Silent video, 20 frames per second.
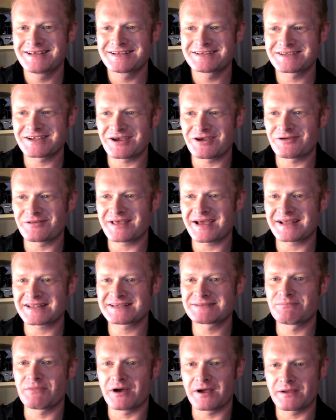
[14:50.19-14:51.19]
So
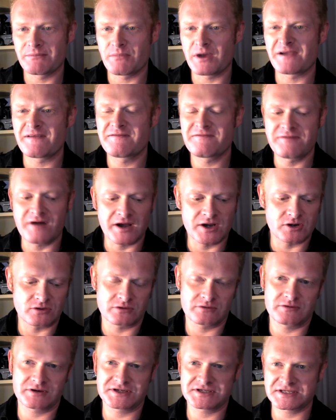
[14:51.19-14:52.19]
that's my final
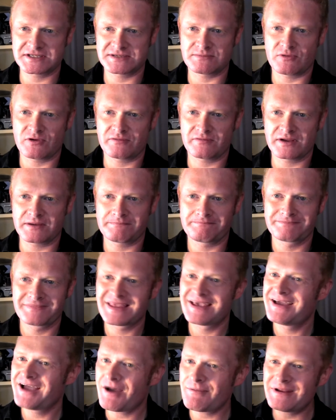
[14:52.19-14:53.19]
criticism of it.
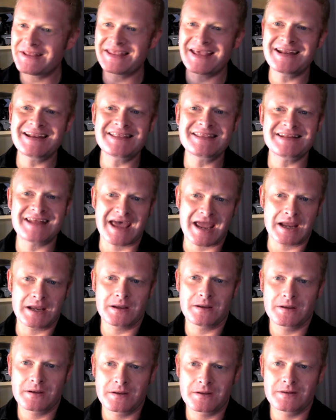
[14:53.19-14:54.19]
I mean, at the end of the
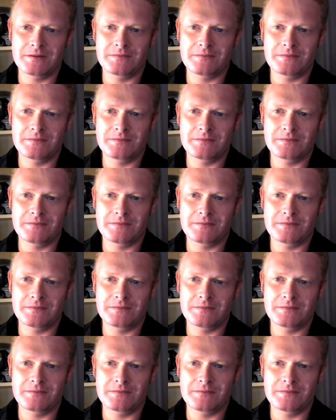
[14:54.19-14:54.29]
day,